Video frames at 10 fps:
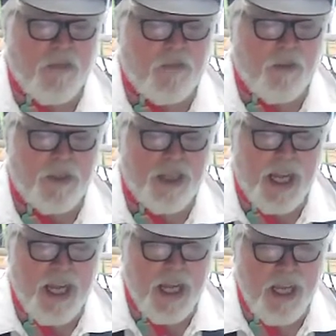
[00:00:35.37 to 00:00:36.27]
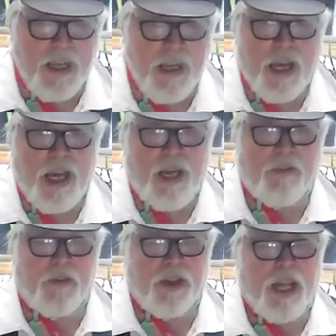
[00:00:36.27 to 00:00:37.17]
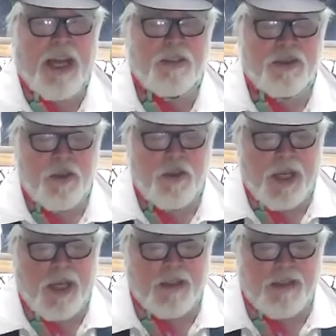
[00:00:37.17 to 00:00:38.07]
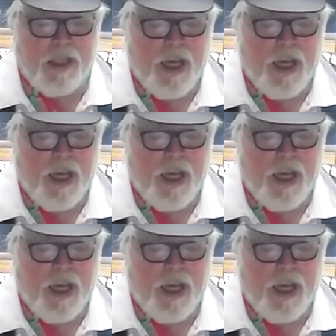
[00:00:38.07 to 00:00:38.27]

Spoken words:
from today and for the next 2 weeks,